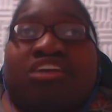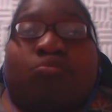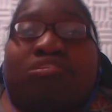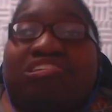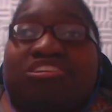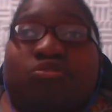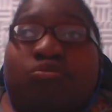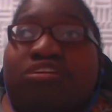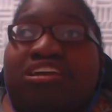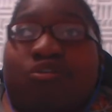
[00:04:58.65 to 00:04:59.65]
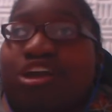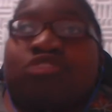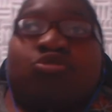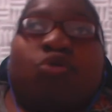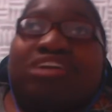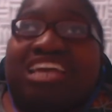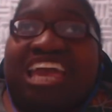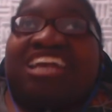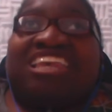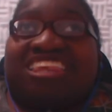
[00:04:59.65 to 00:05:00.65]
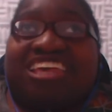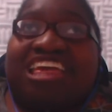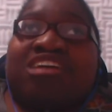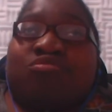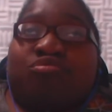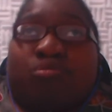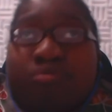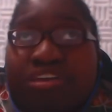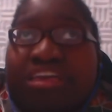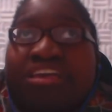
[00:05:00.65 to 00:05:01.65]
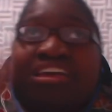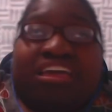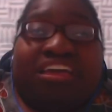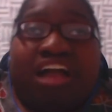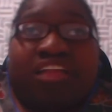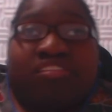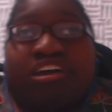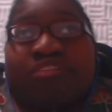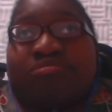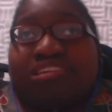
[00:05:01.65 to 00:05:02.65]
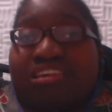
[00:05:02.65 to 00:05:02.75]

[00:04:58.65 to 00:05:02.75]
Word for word: We still need, I'm like, you don't need anything from me. And I left.